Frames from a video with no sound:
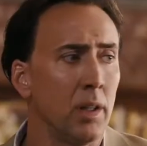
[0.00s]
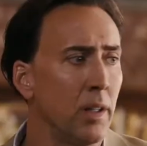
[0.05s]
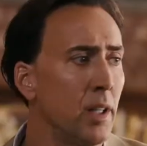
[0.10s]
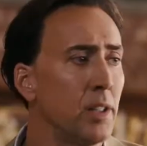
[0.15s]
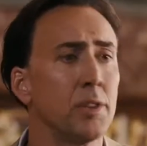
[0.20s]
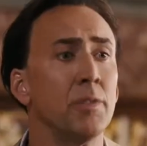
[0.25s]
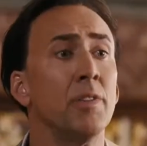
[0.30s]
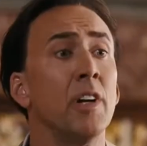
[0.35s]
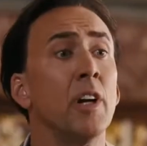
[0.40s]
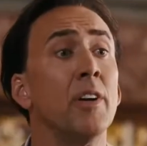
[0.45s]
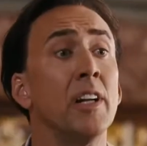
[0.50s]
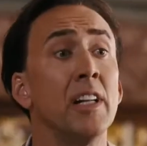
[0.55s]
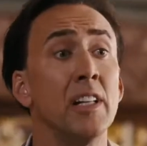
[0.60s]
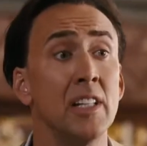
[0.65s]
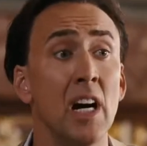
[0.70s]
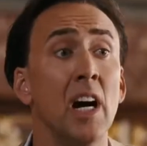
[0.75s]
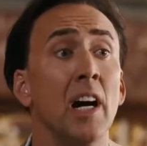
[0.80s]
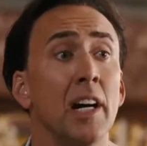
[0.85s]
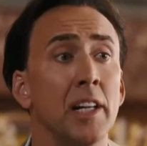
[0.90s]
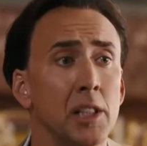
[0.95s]
Oh, that's very
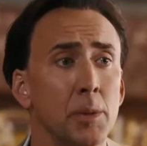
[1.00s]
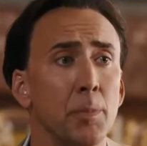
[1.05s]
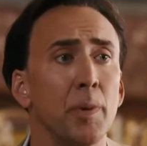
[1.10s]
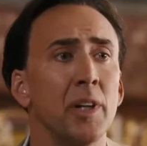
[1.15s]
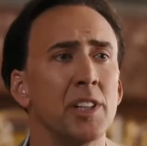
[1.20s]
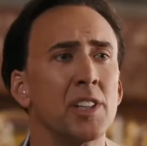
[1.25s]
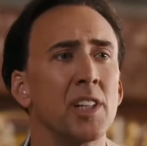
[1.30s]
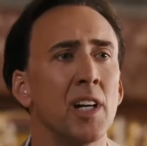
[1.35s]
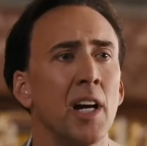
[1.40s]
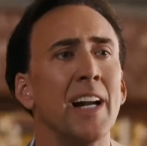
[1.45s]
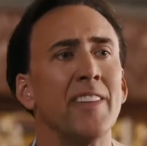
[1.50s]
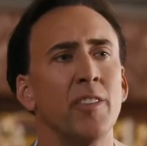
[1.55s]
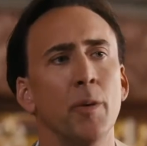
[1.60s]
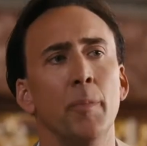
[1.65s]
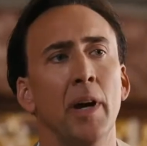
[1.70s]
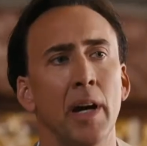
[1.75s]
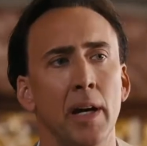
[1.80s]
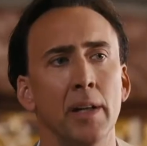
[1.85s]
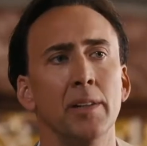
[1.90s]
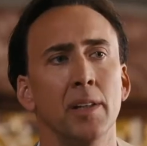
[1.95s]
nice, but it's kind of
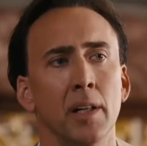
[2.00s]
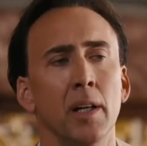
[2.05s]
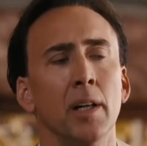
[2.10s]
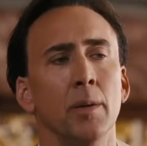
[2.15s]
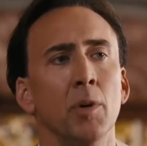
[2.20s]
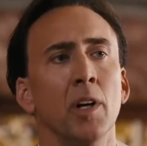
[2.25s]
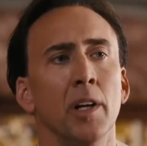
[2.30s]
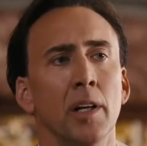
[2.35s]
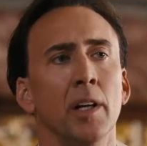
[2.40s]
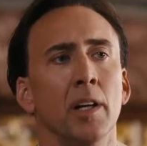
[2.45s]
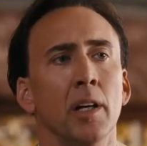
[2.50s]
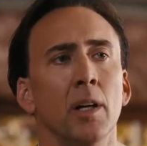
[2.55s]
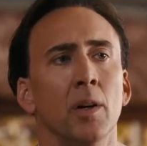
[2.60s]
a bad time right